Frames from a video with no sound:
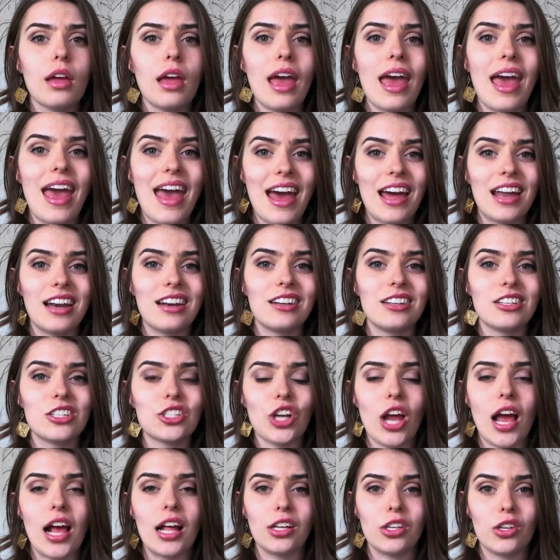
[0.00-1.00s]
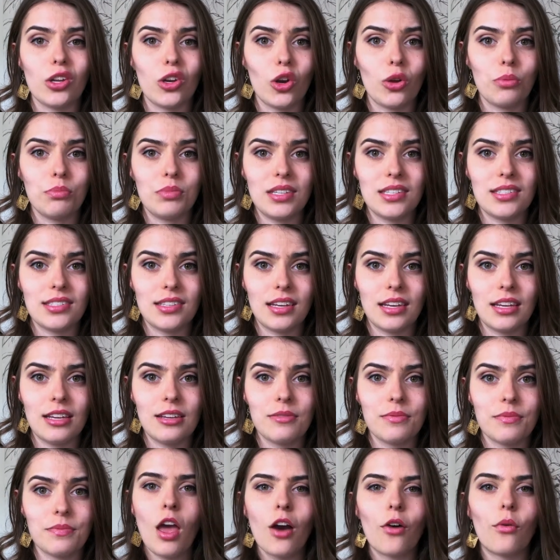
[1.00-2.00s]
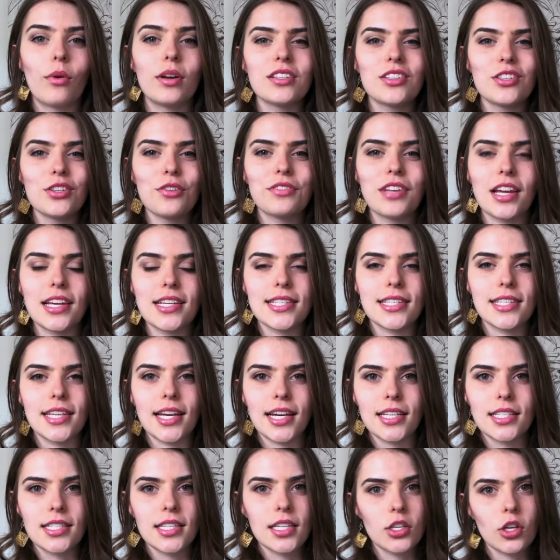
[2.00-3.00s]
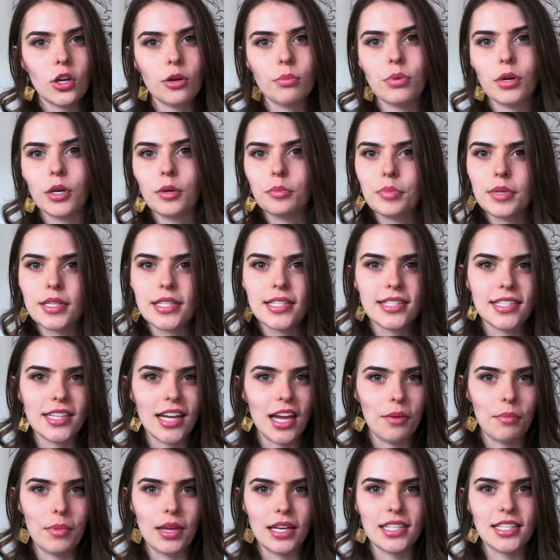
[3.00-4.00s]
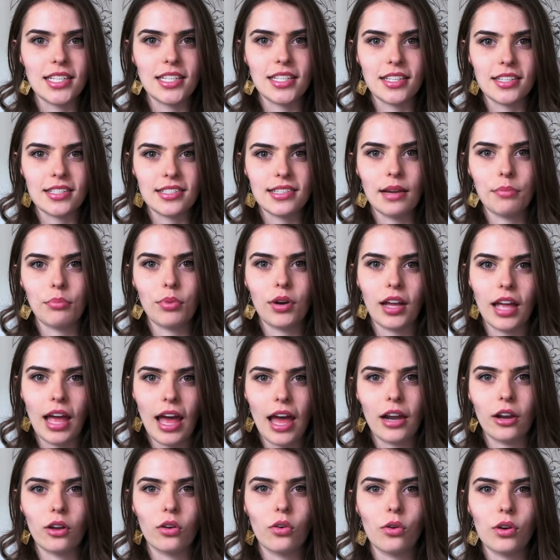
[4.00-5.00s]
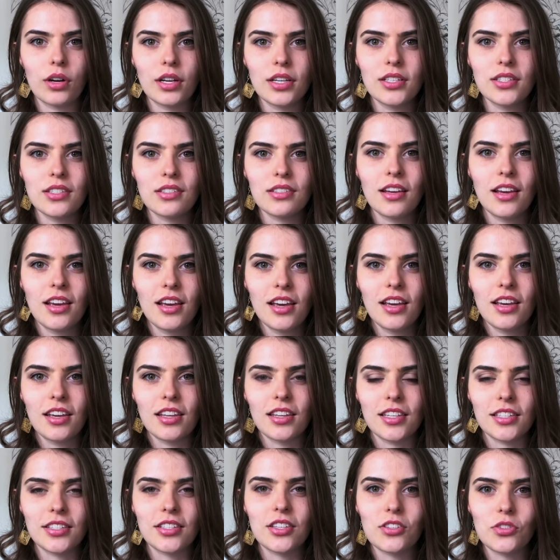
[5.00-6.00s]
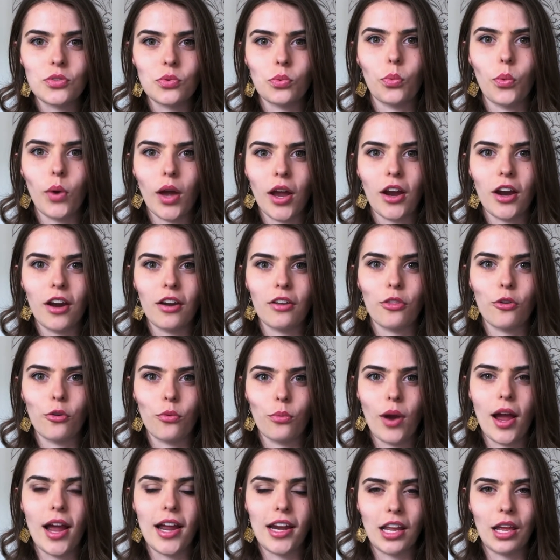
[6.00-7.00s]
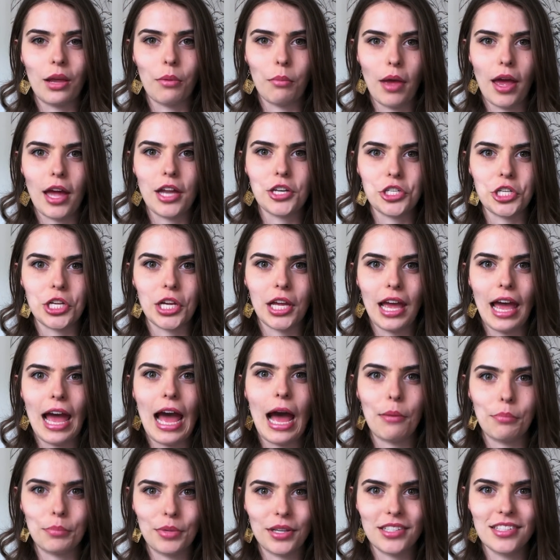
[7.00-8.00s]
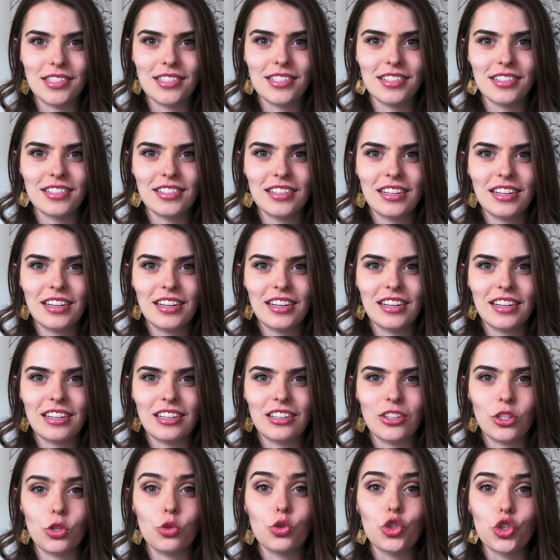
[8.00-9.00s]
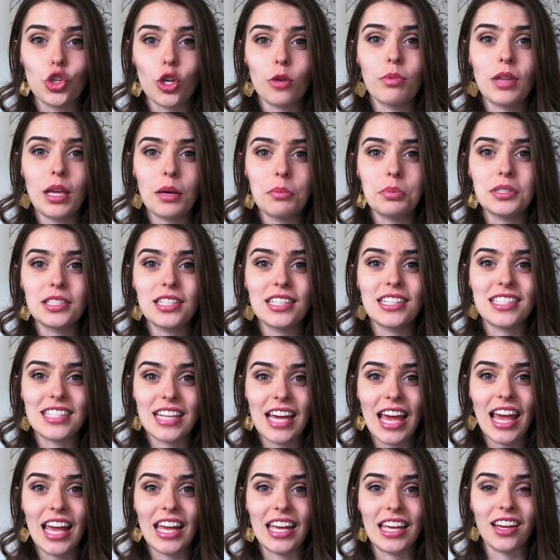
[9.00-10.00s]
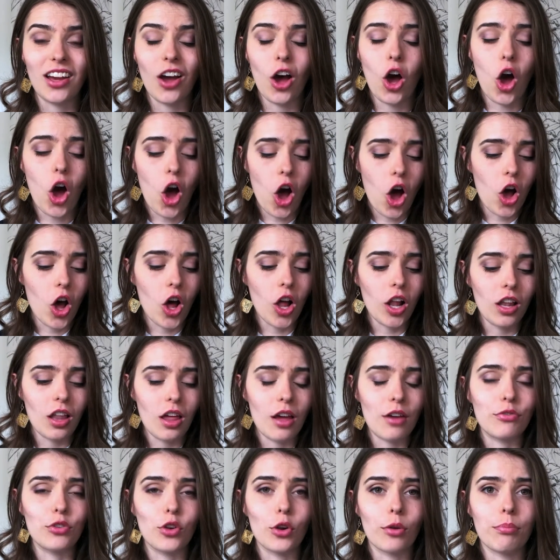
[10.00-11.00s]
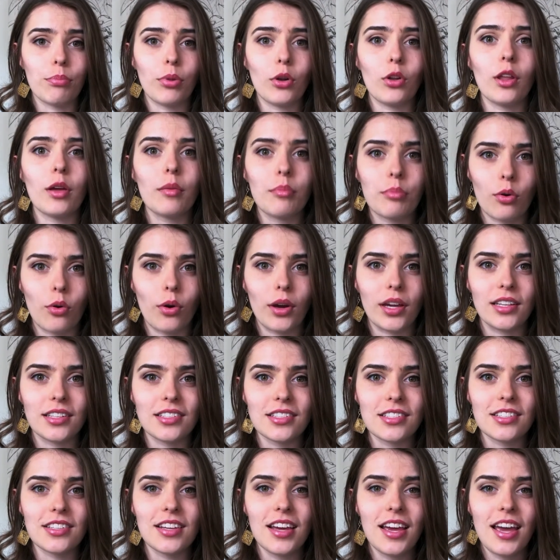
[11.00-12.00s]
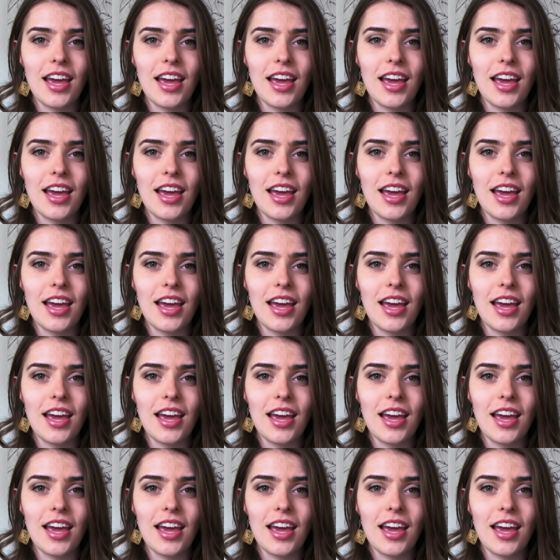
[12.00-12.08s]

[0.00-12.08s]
and childhood obesity. Once you've dissected your purpose statement into separate categories, this is where the writing magic happens. You should be able to take all of your bullet points